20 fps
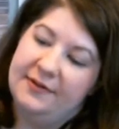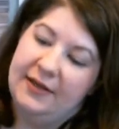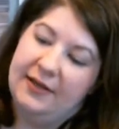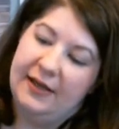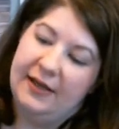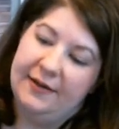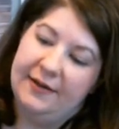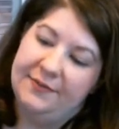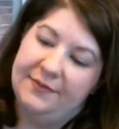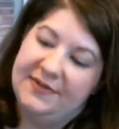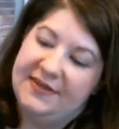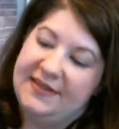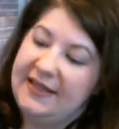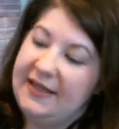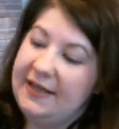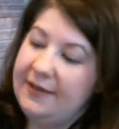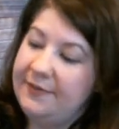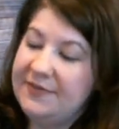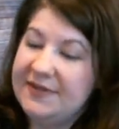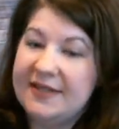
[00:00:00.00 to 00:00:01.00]
Um,
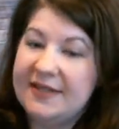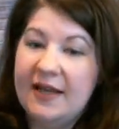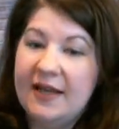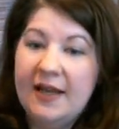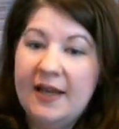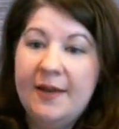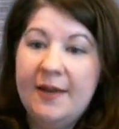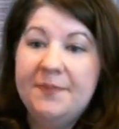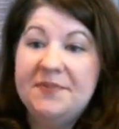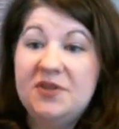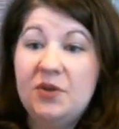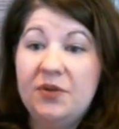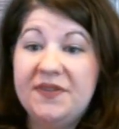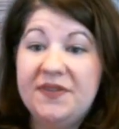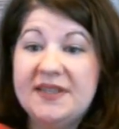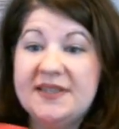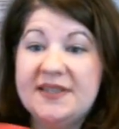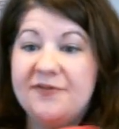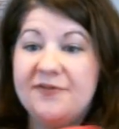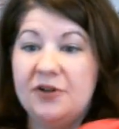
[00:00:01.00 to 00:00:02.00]
seams. Sold
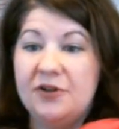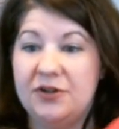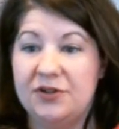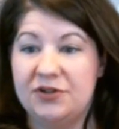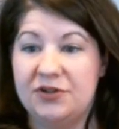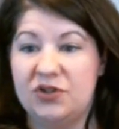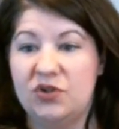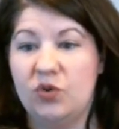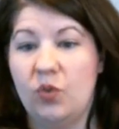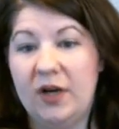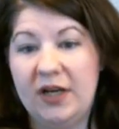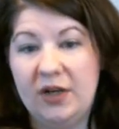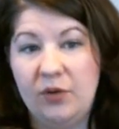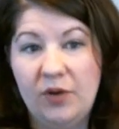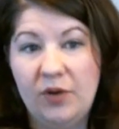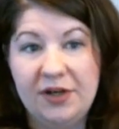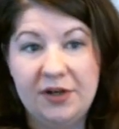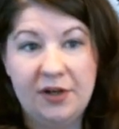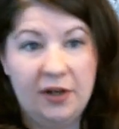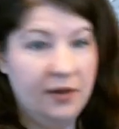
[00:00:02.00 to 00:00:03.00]
this for
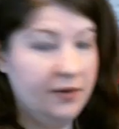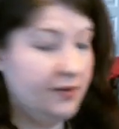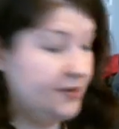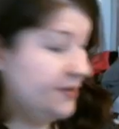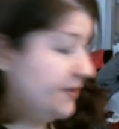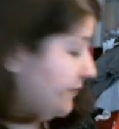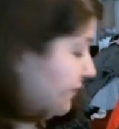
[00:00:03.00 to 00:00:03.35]
twenty-one dollars